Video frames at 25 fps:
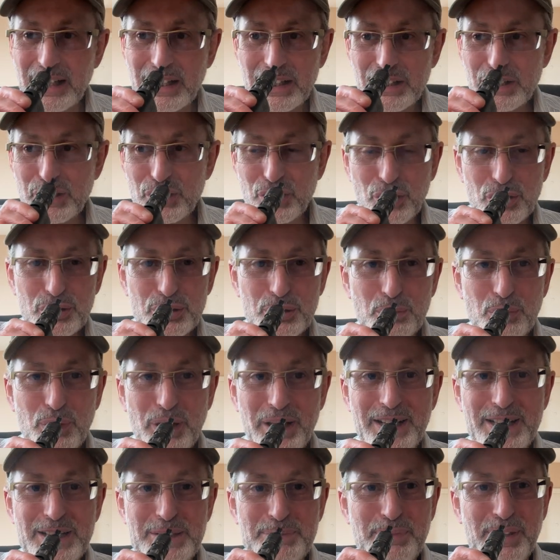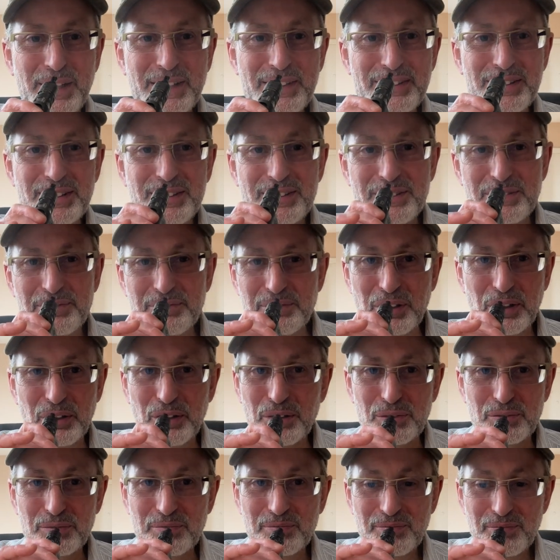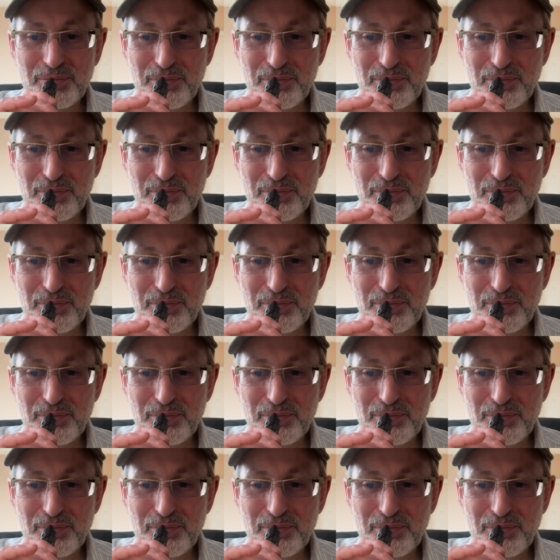Not what I expected? No.